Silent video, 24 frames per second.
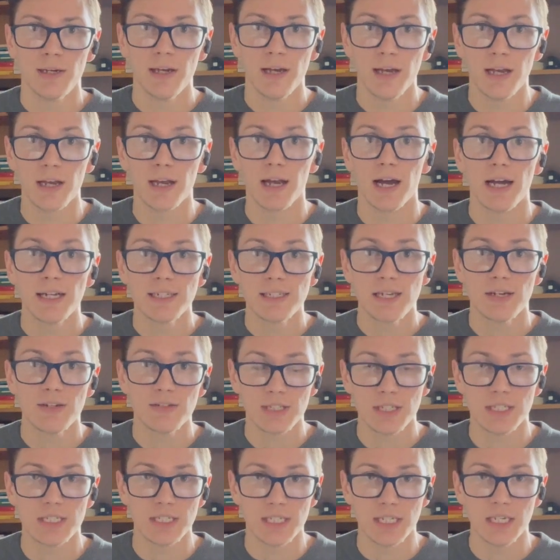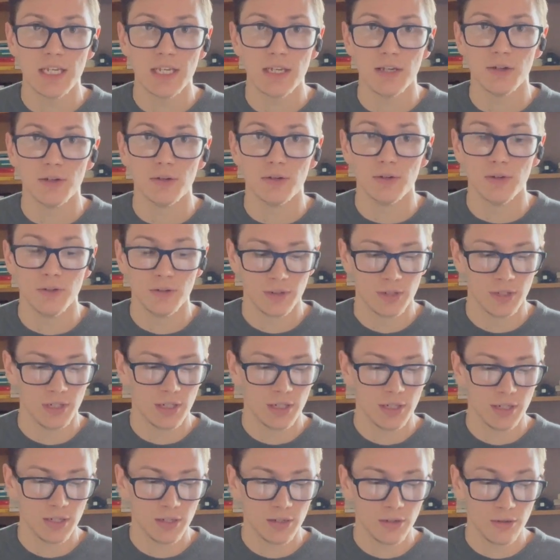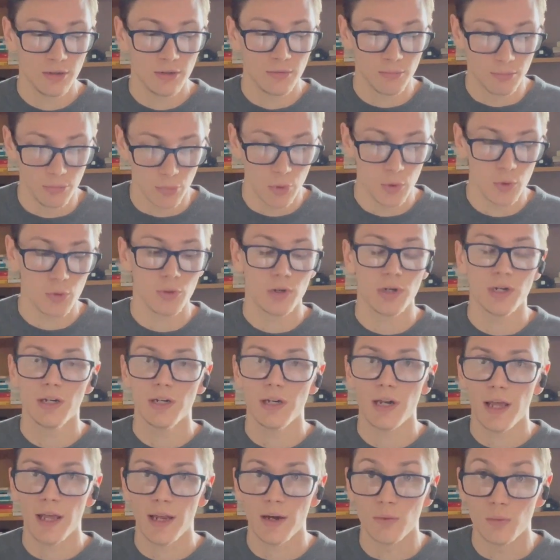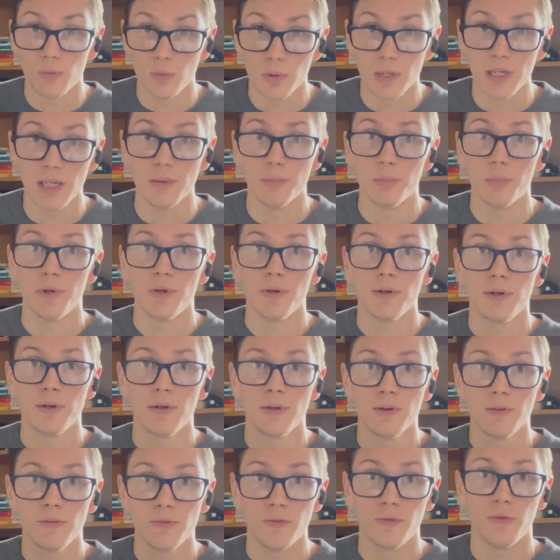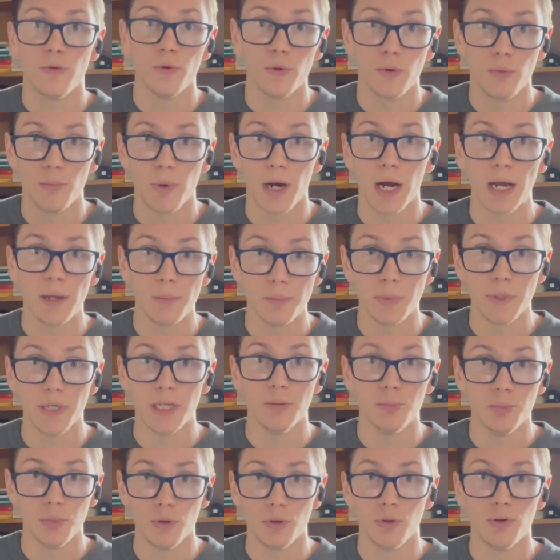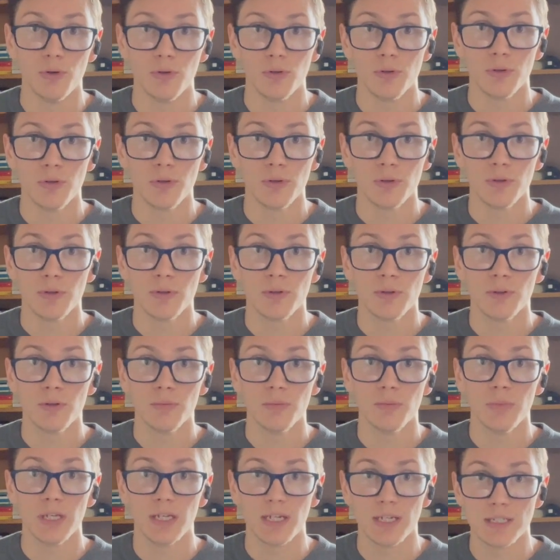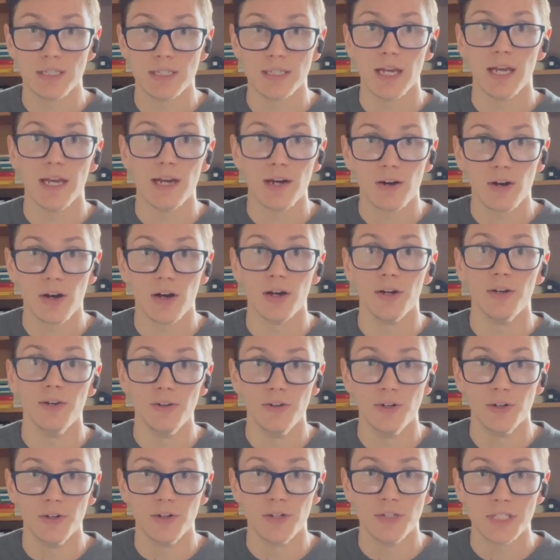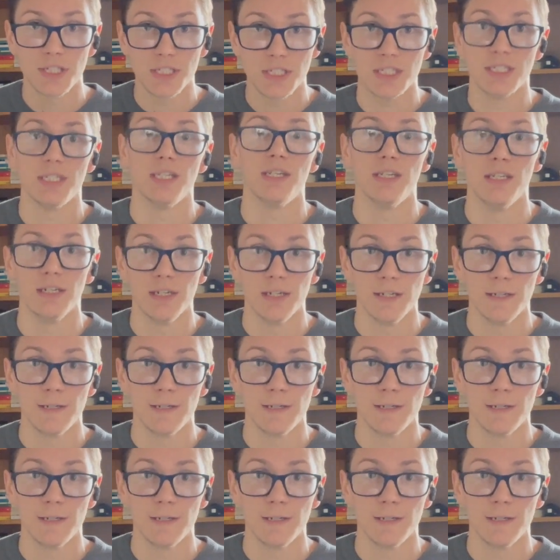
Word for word: And God tells Ezekiel, Mourn and weep for my people because they are under sin.